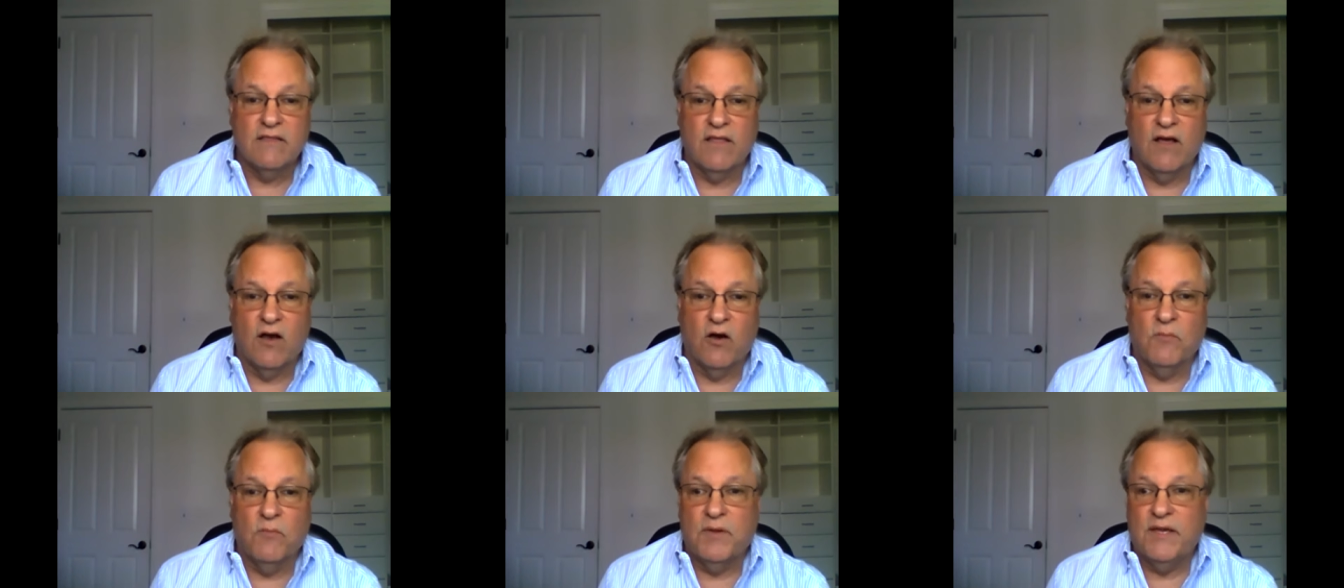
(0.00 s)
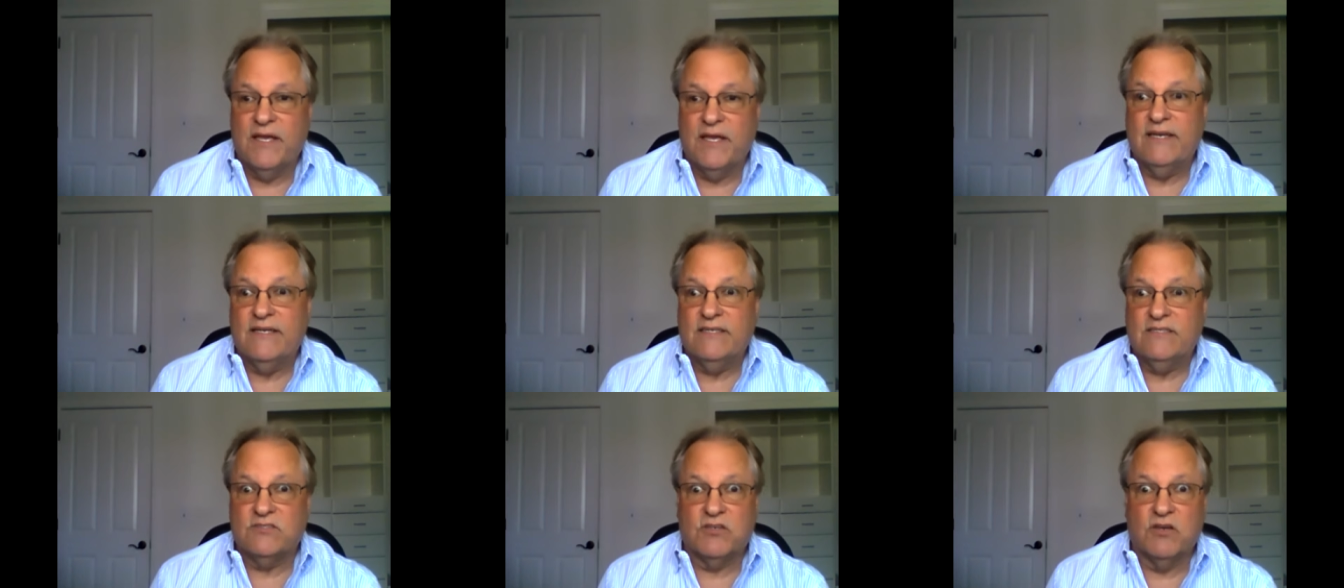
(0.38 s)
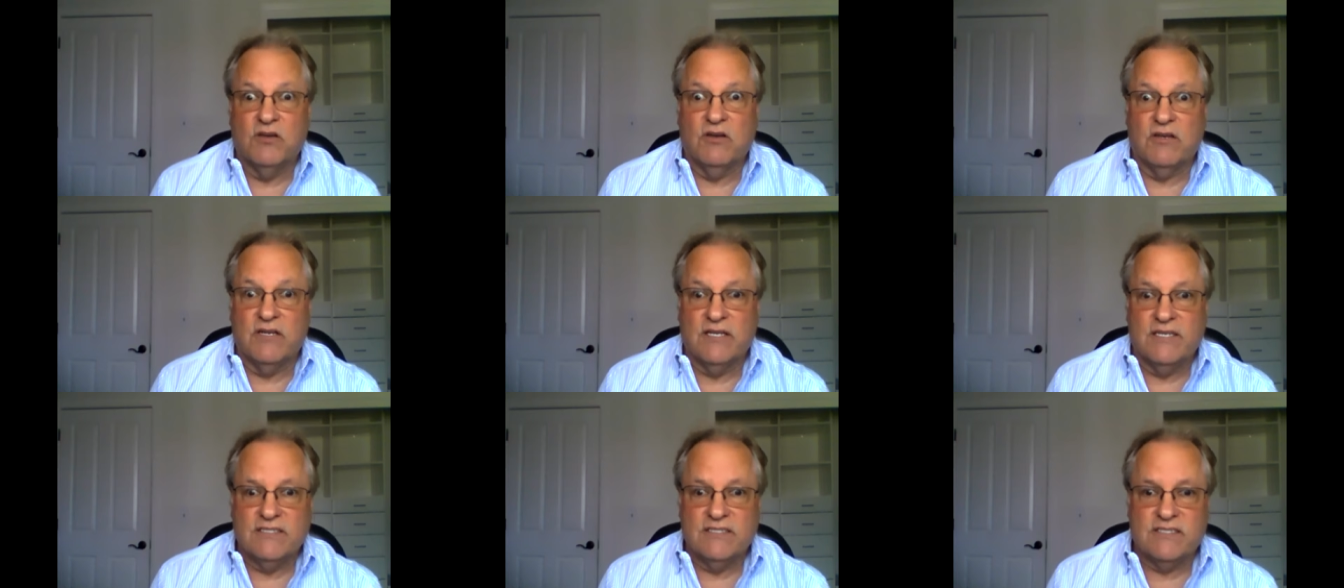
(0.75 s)
they'll be as
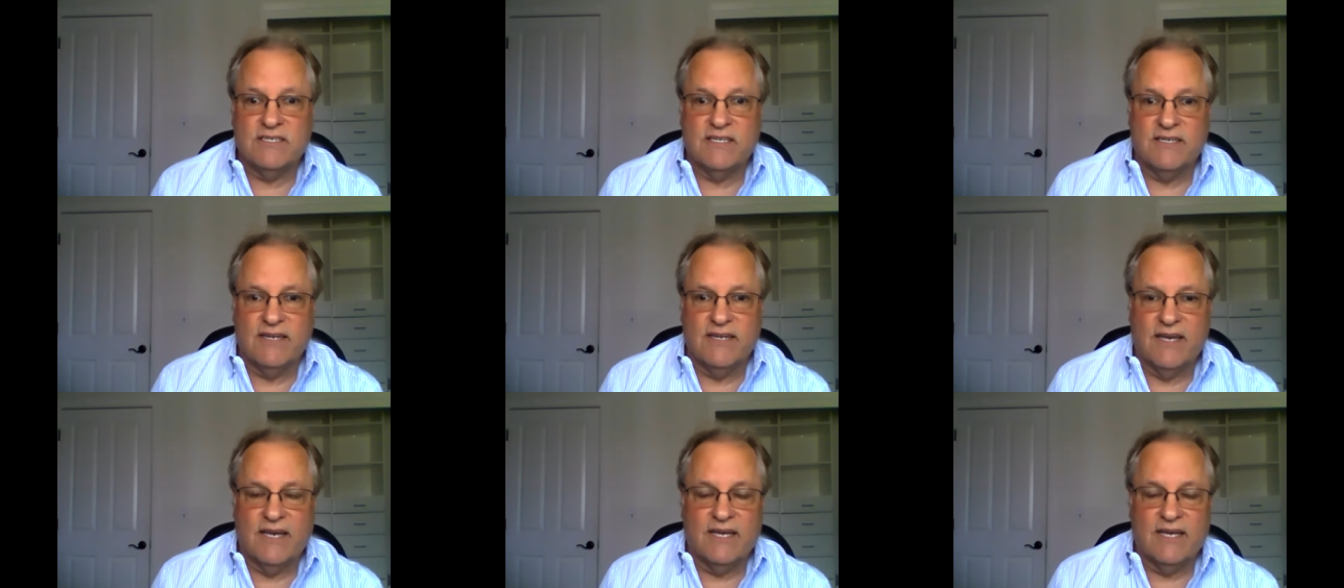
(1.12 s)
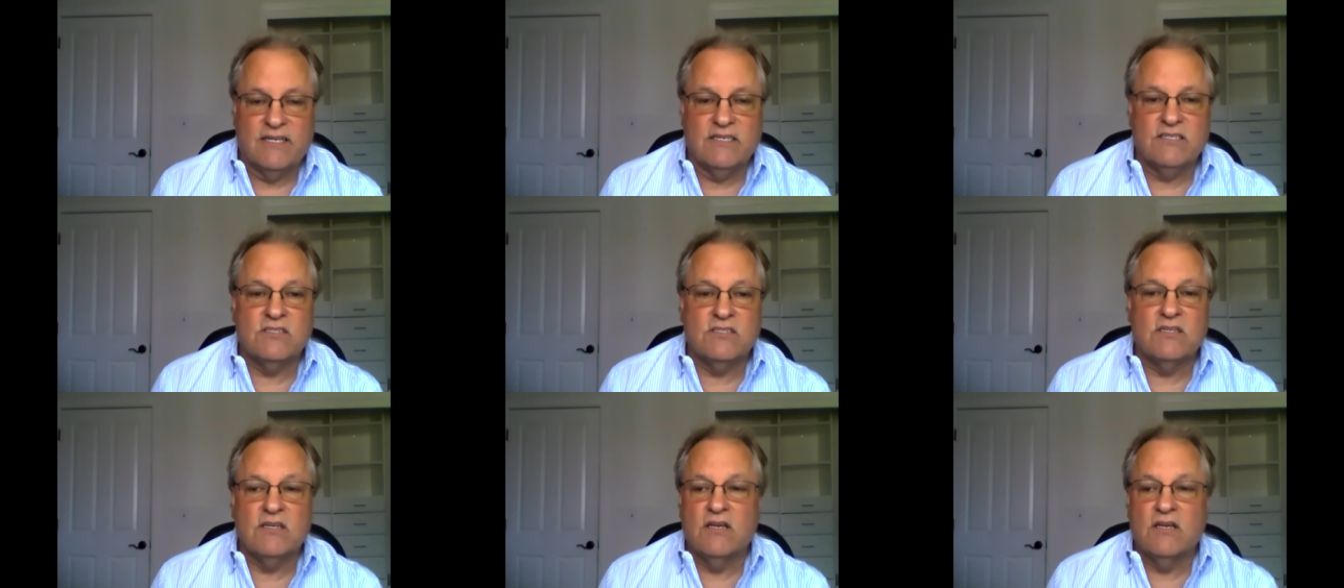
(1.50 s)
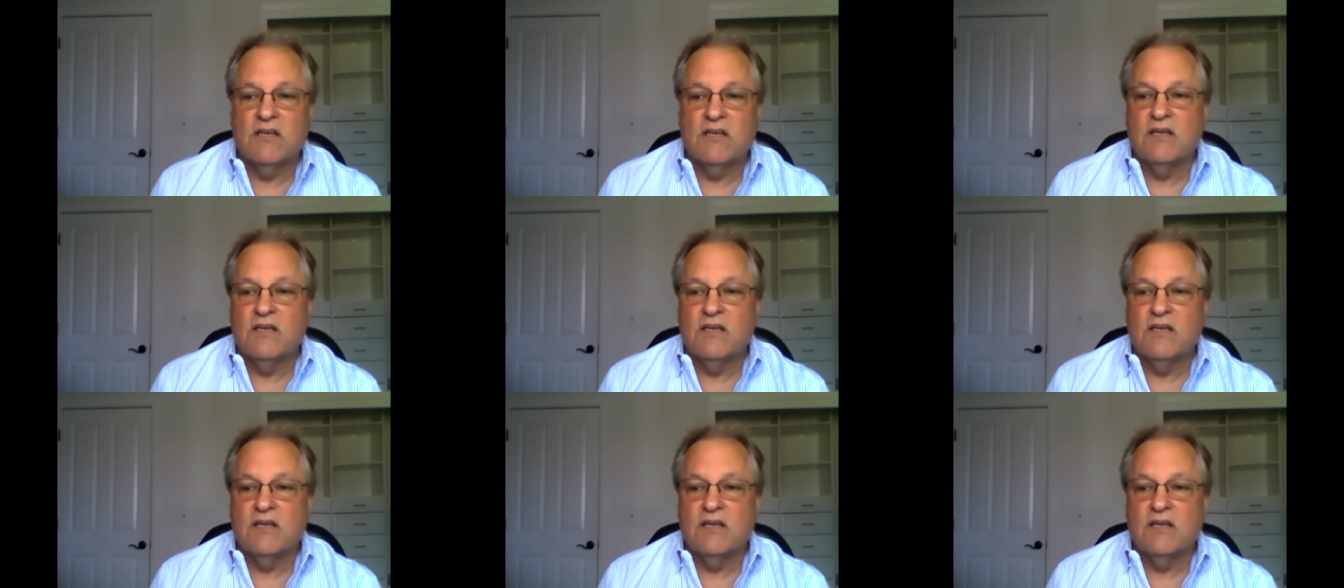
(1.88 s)
good as today's.